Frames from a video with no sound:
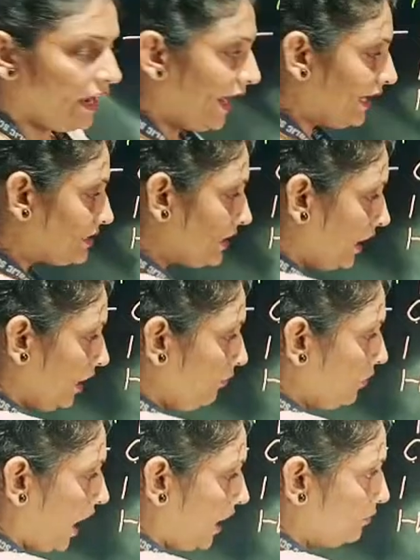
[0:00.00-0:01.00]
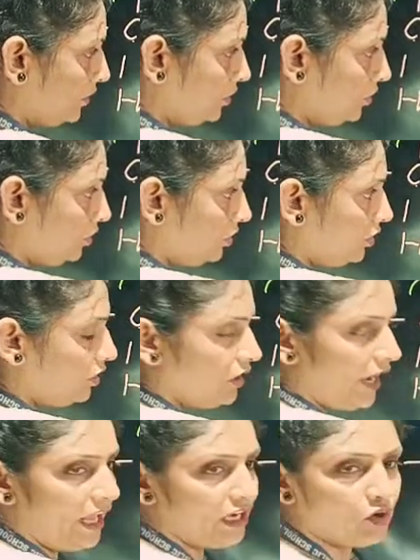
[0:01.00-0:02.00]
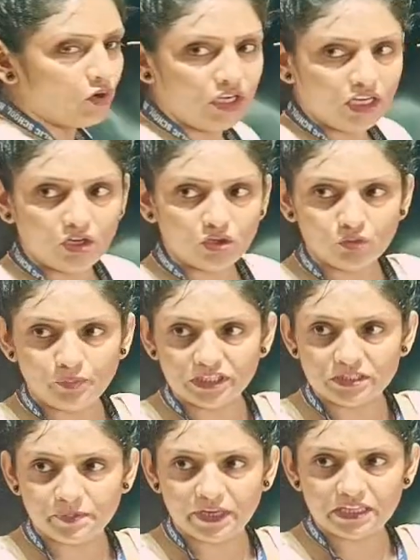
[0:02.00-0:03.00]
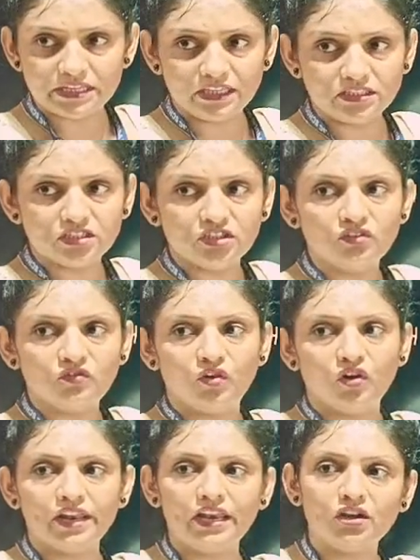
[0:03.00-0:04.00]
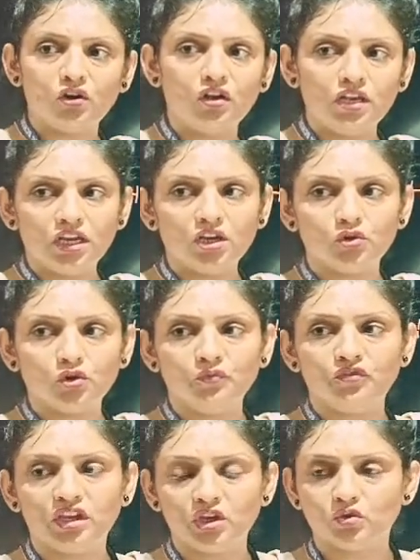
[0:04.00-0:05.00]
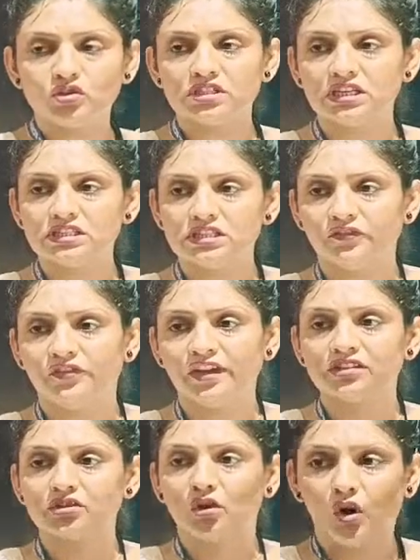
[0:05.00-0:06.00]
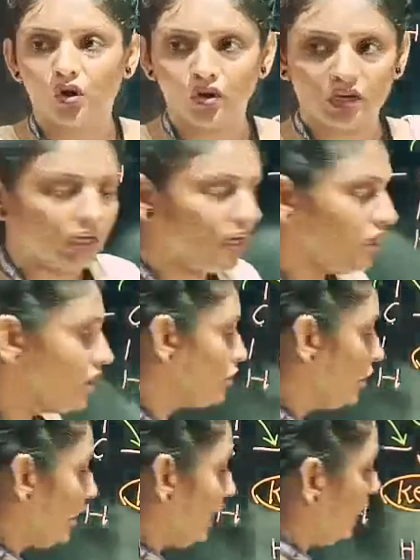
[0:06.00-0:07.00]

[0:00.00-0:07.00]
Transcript: At same carbon, alcoholic group is present. For alcoholic group, we use the all. So